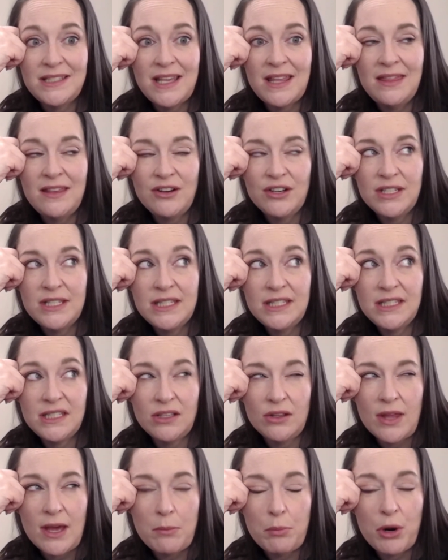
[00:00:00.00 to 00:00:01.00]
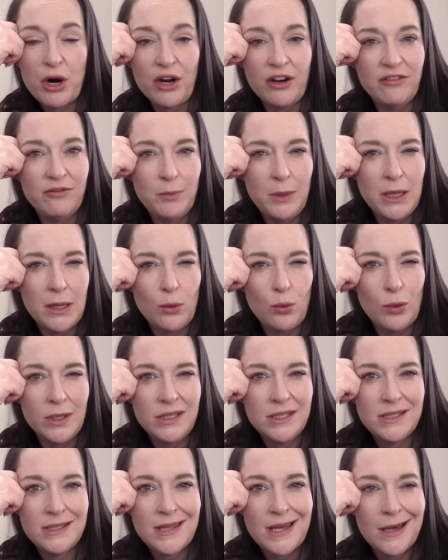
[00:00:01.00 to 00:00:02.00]
and there is still that part of me that
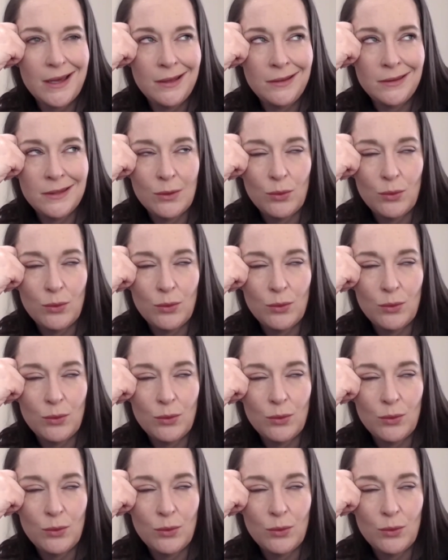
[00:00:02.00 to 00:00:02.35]
wants that